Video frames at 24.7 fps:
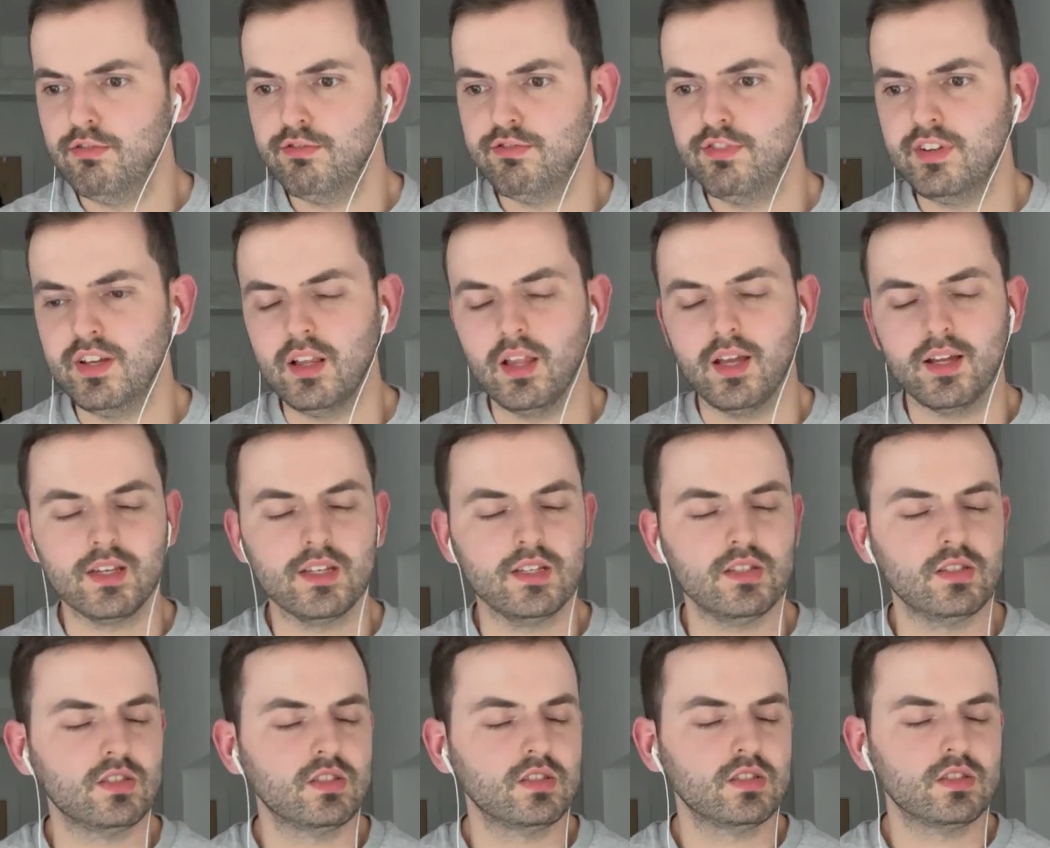I feel
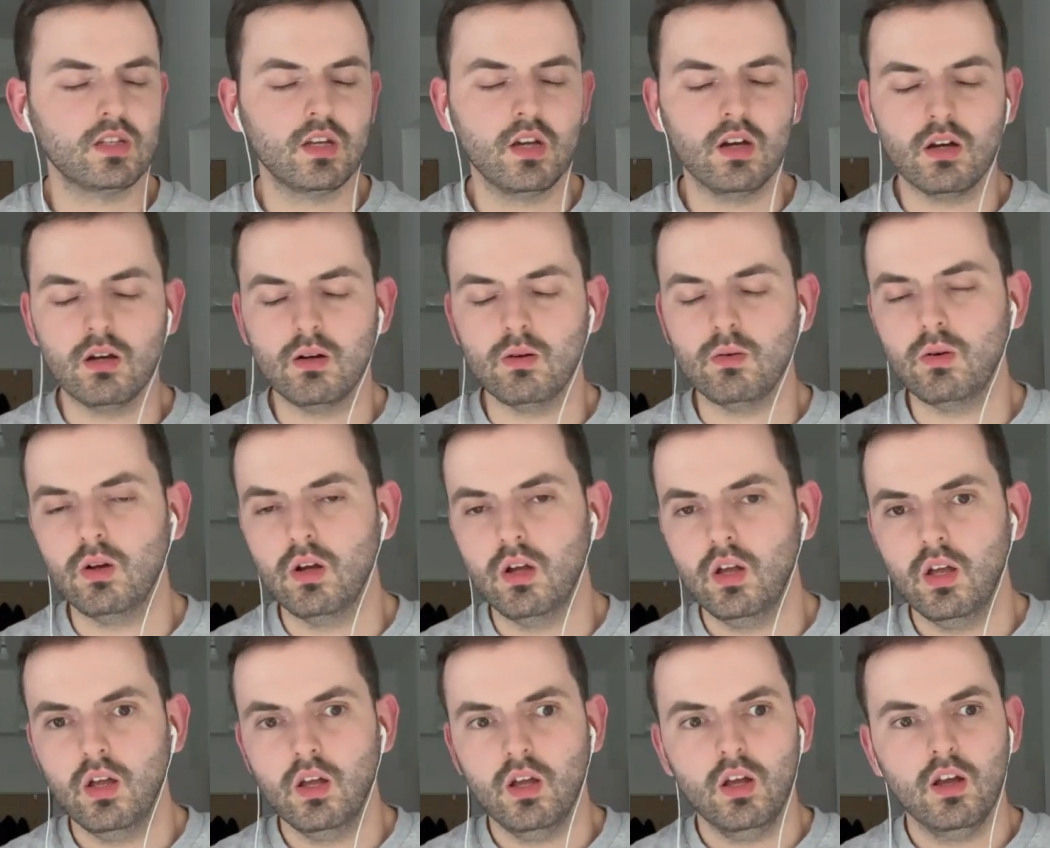like it's so
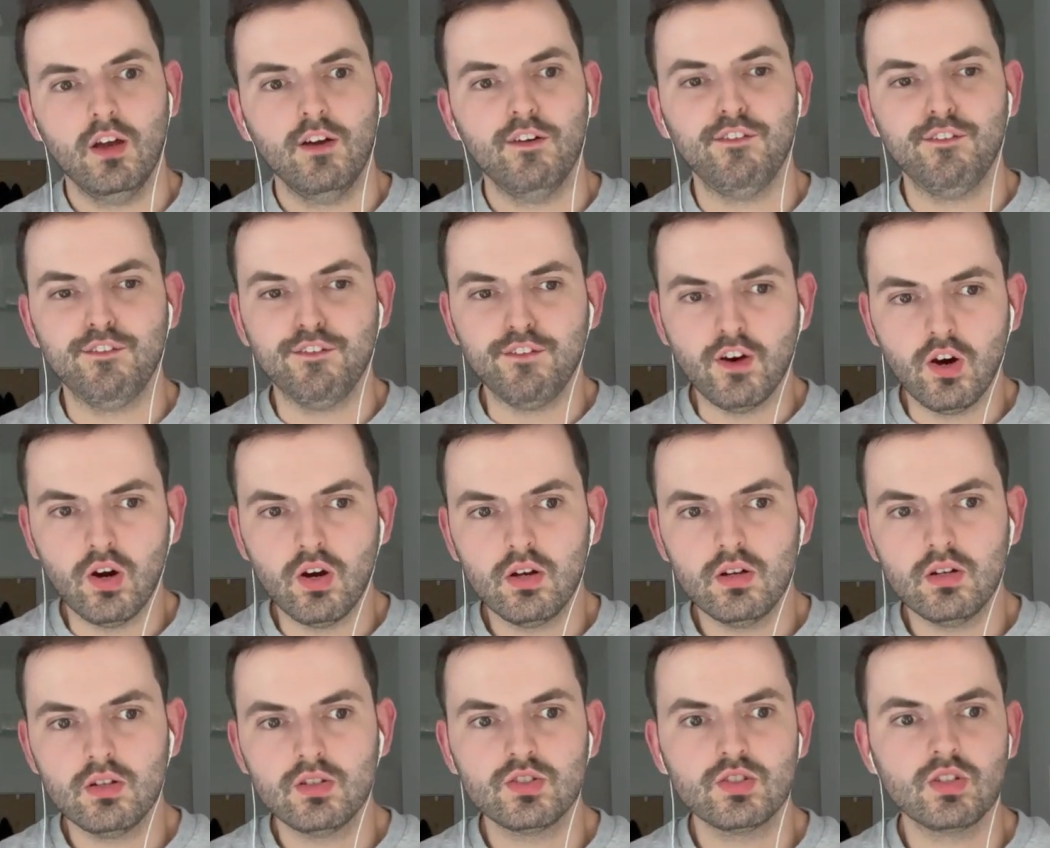
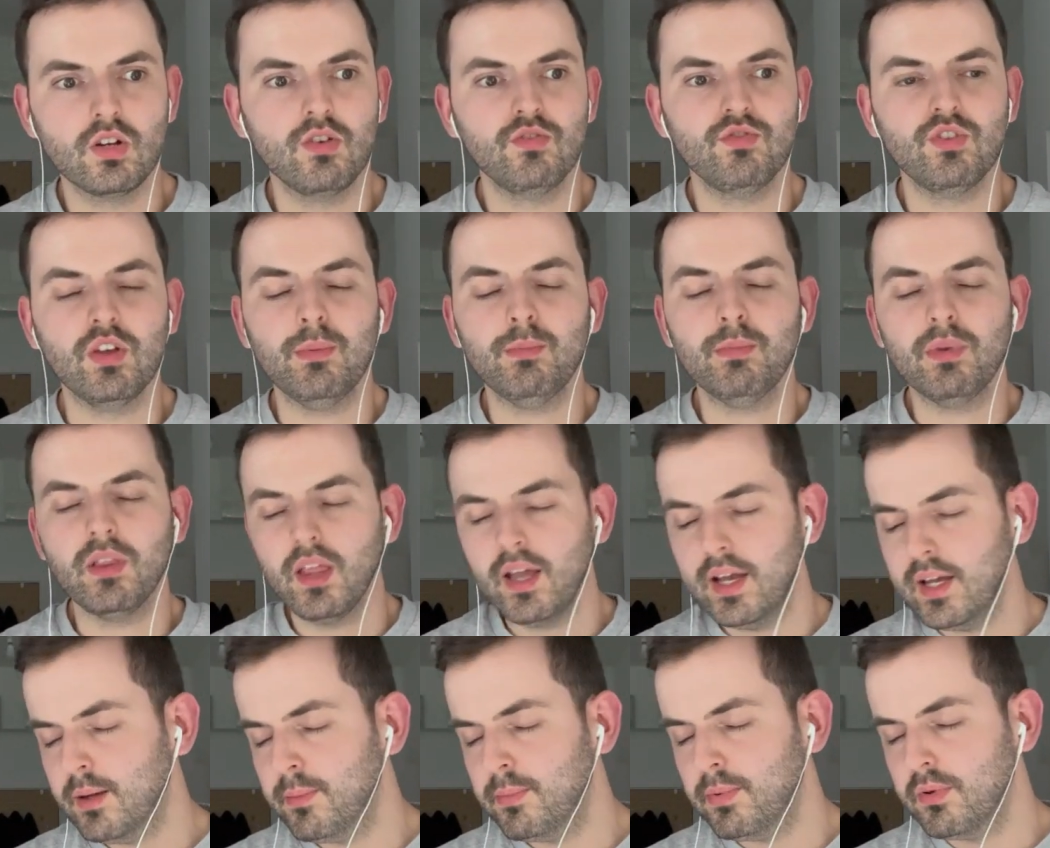fun, so
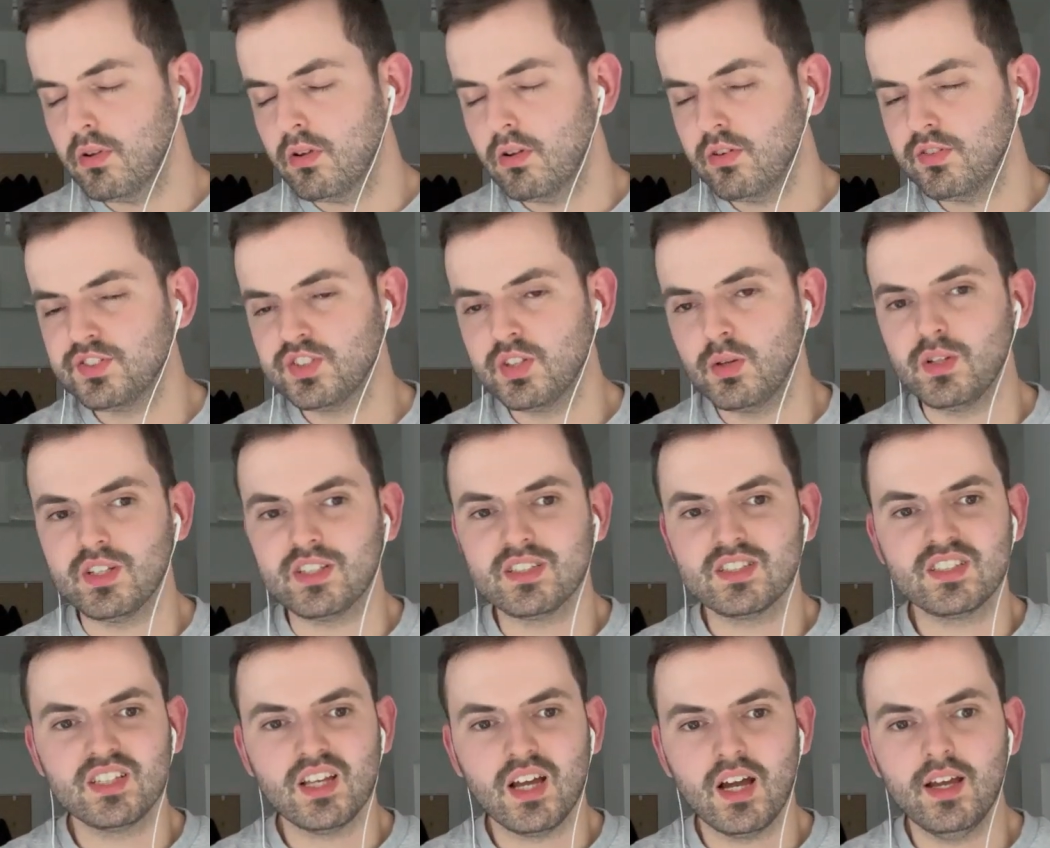replayable, so
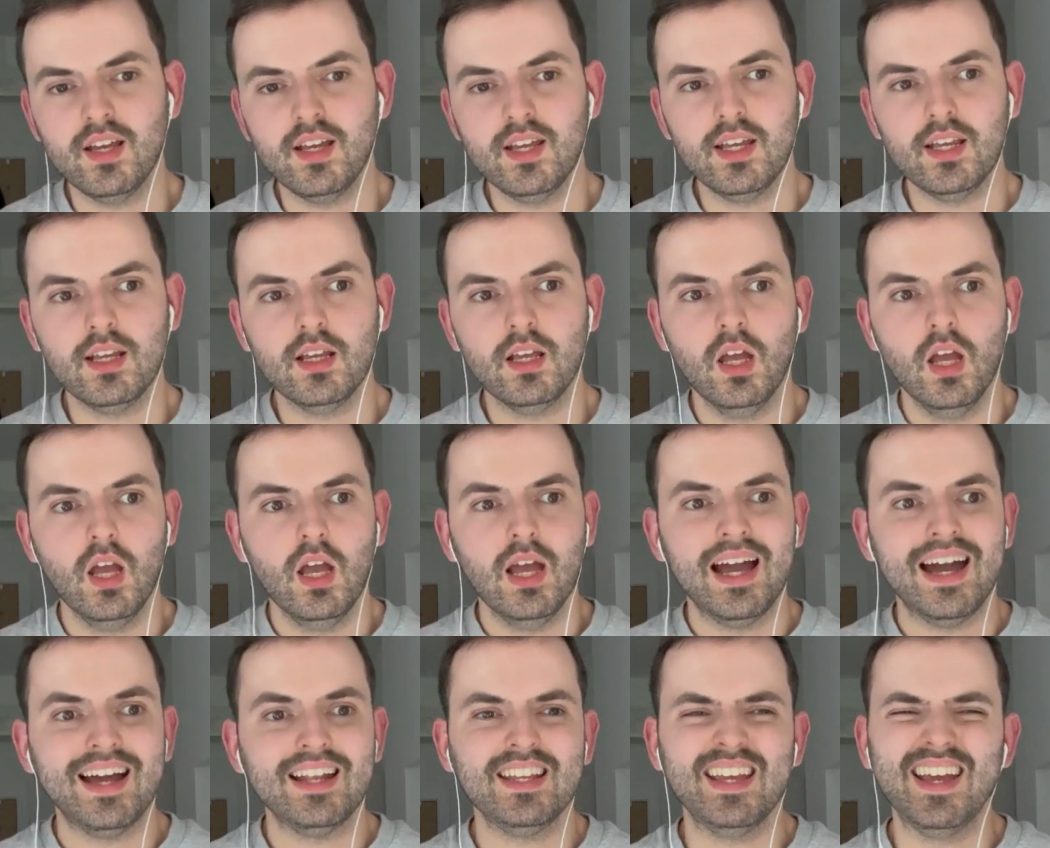exciting,
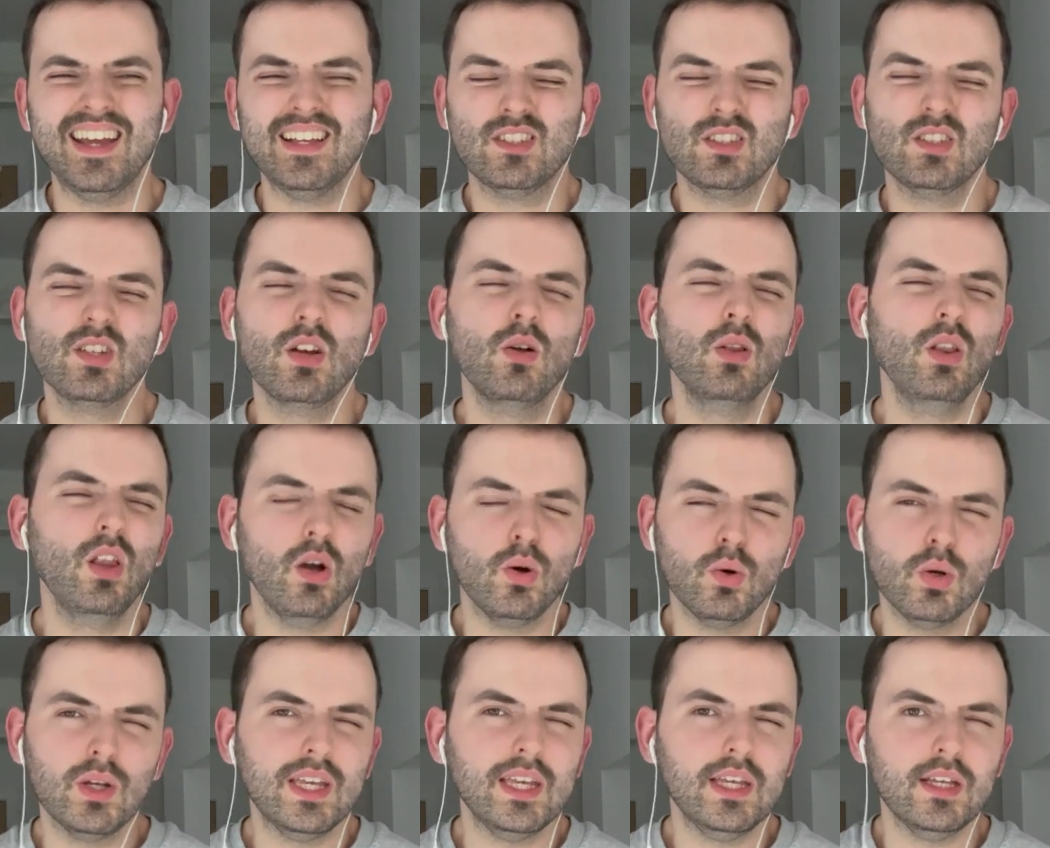and yet it's so
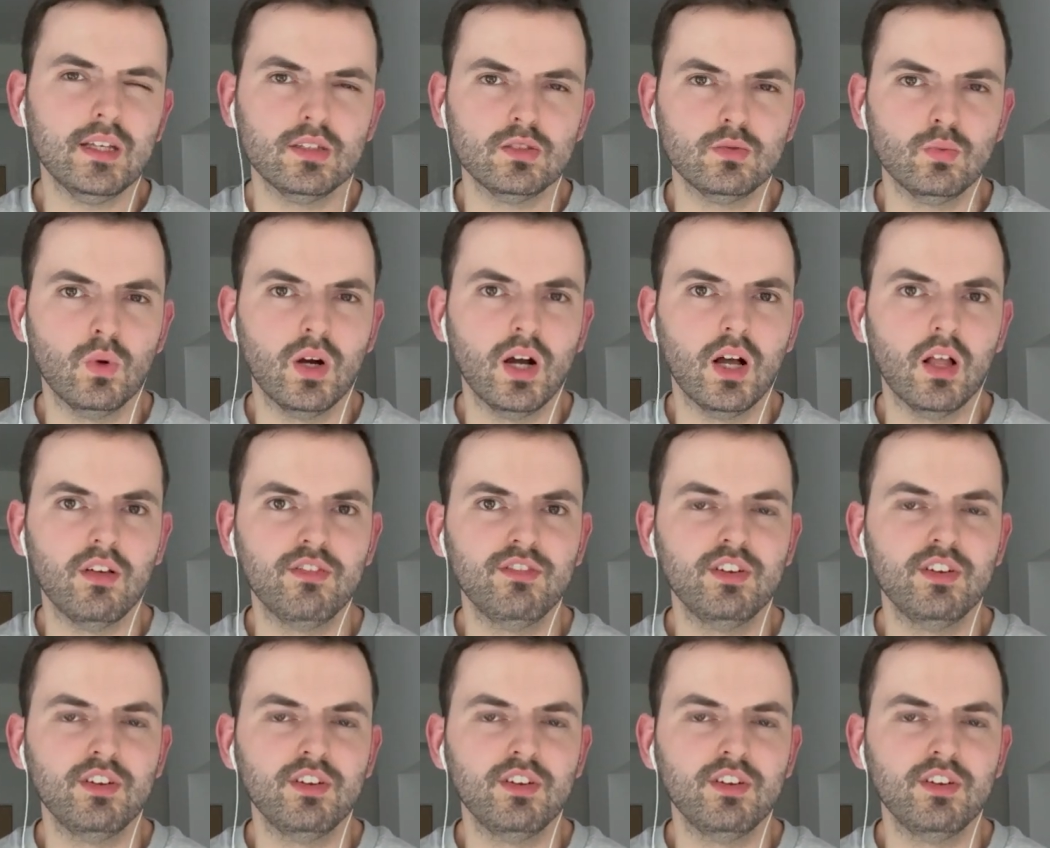low-key as well.